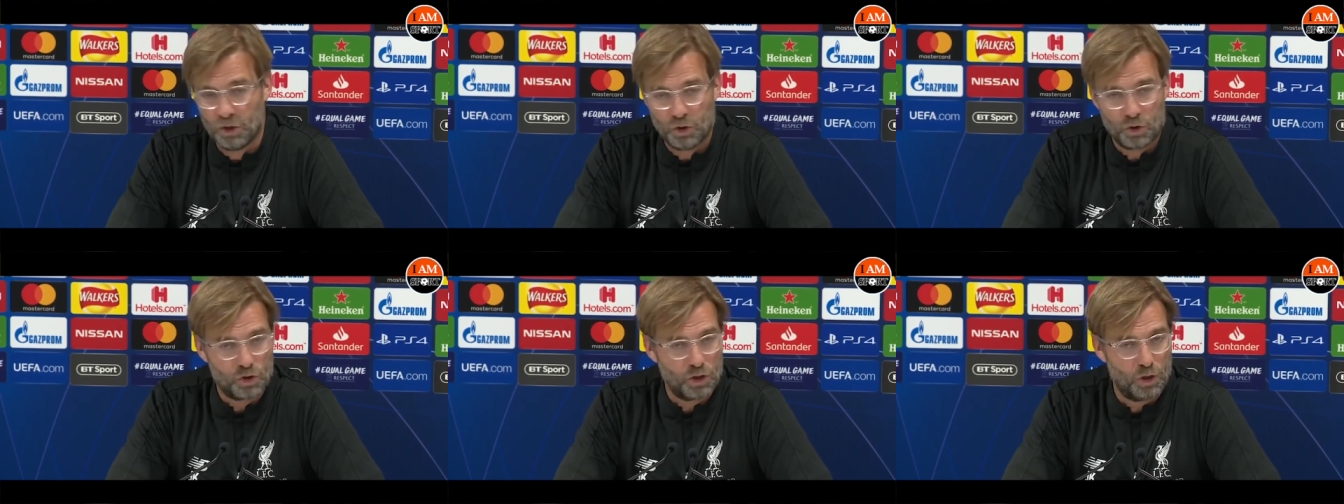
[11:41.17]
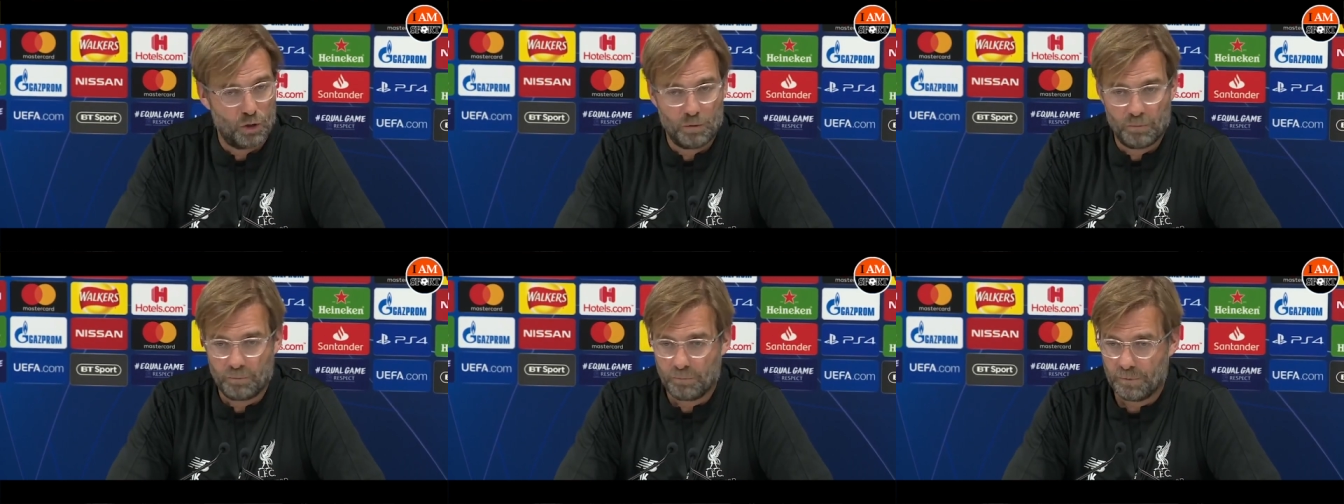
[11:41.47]

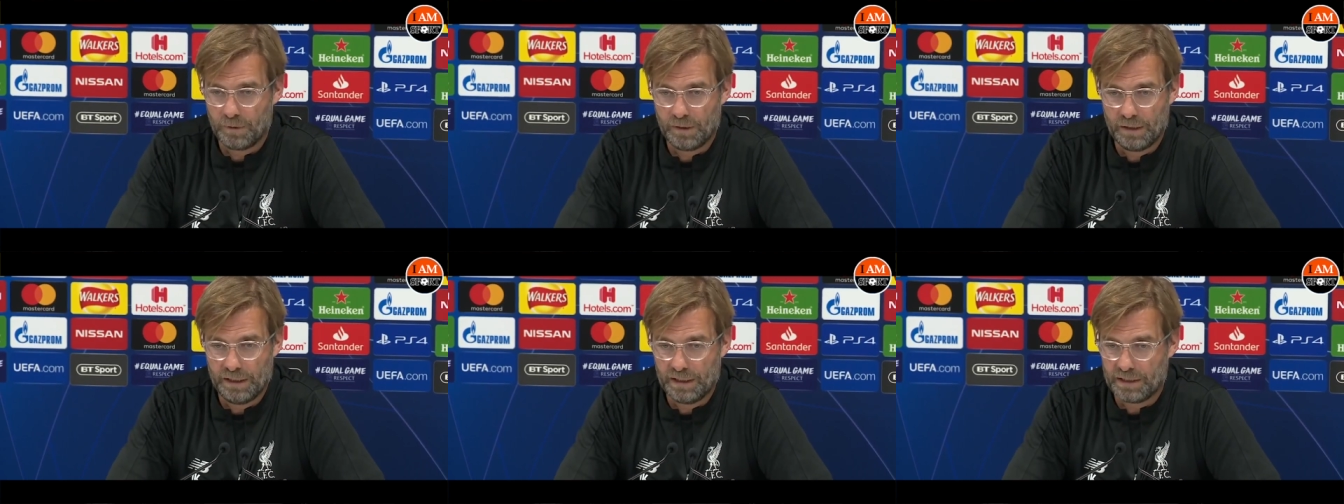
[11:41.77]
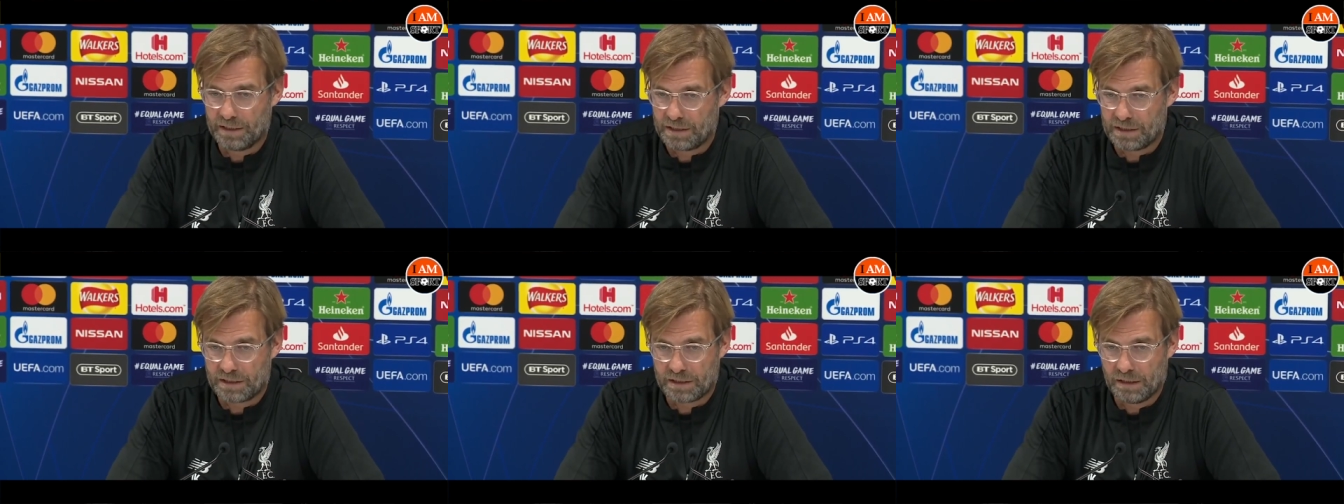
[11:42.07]
So
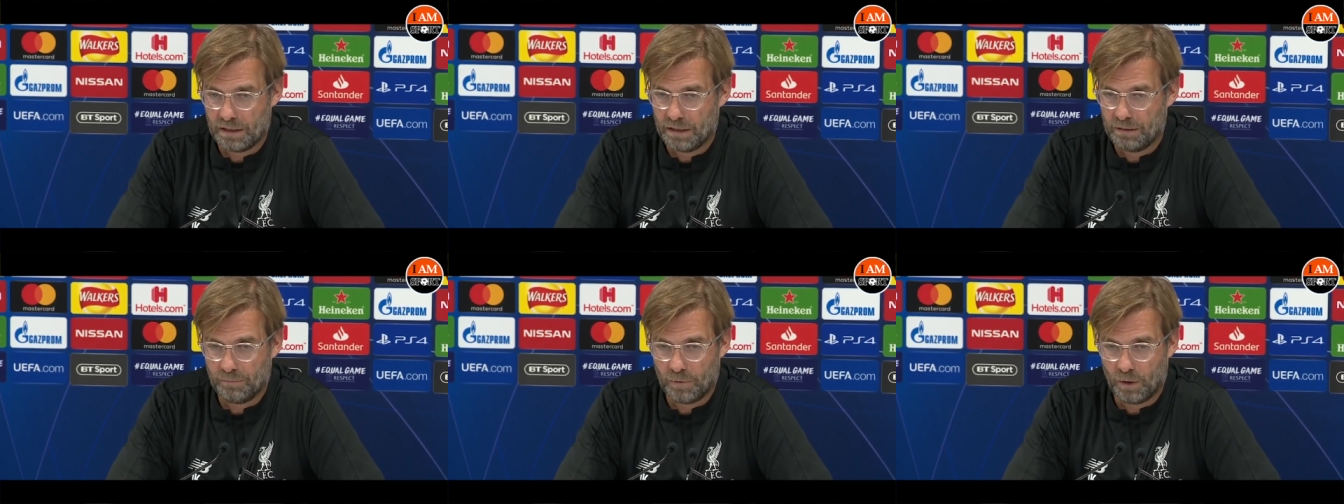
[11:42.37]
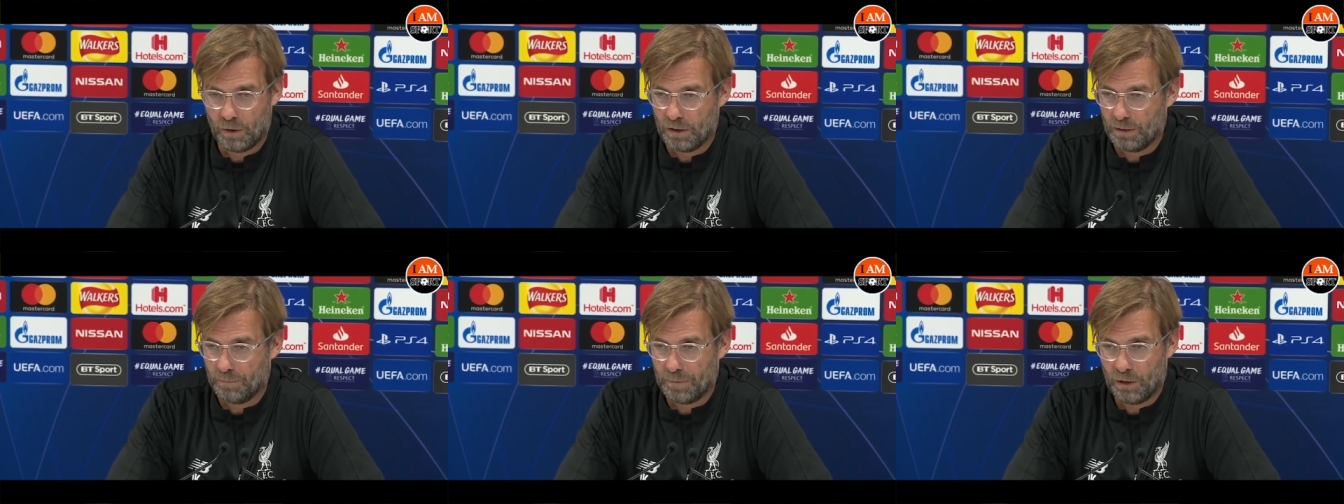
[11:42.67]
it's um,
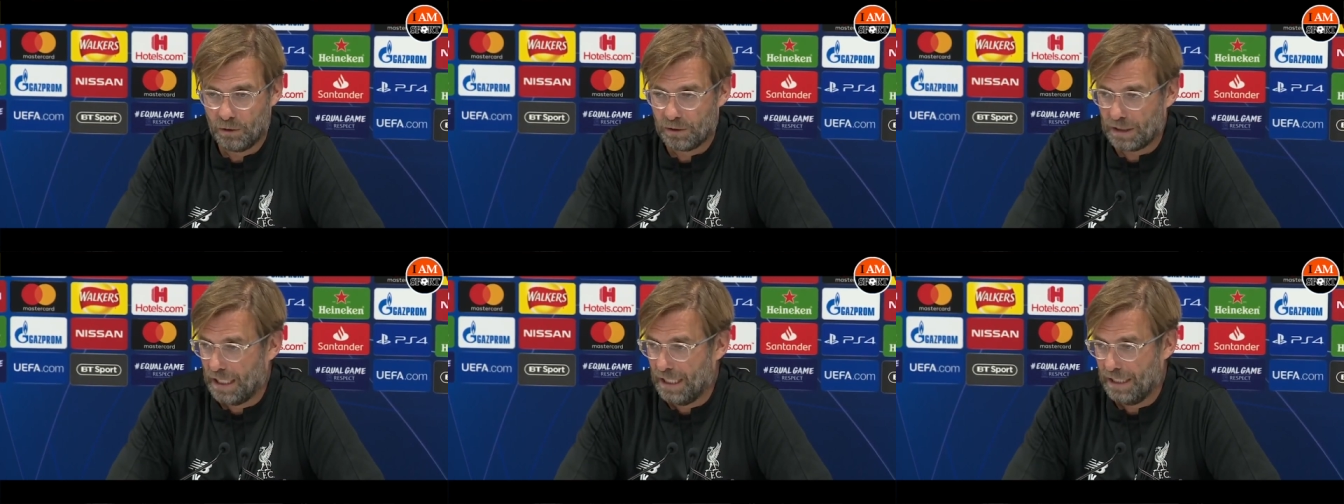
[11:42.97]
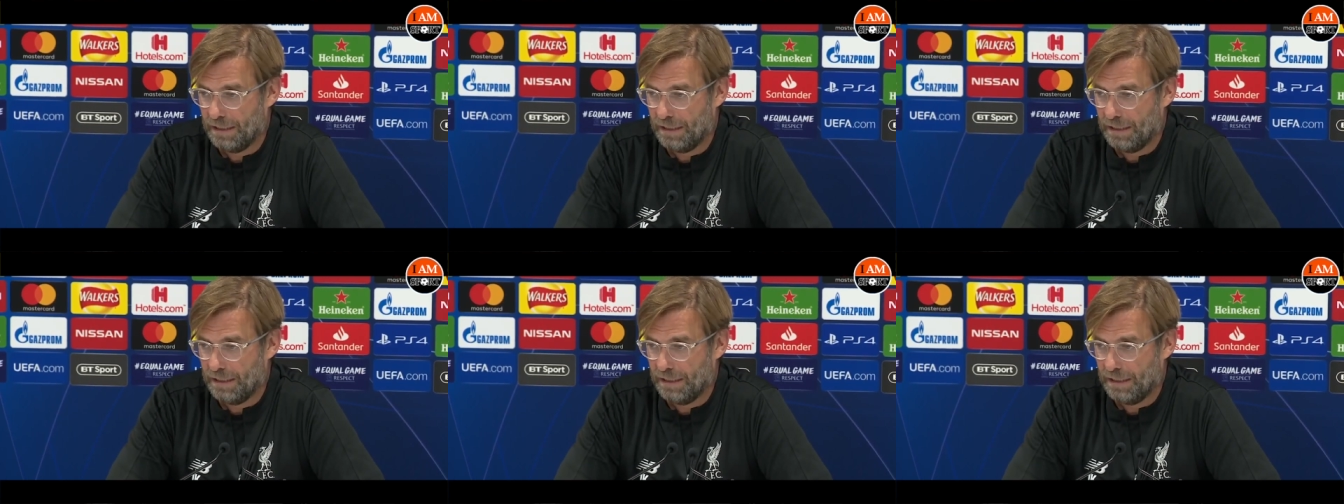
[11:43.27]
all about.